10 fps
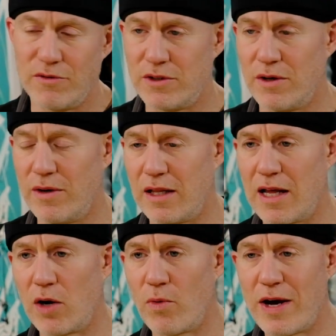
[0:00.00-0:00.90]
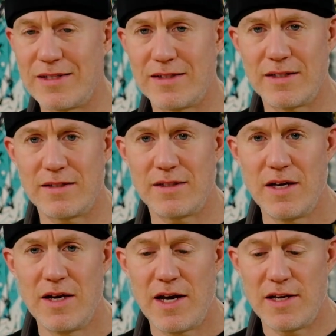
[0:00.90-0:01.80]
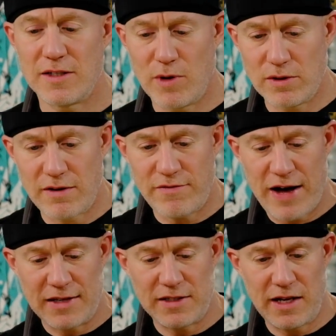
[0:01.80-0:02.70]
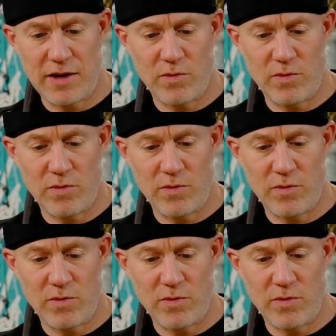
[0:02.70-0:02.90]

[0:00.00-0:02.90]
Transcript: So in a lot of ways, this is a multifaceted,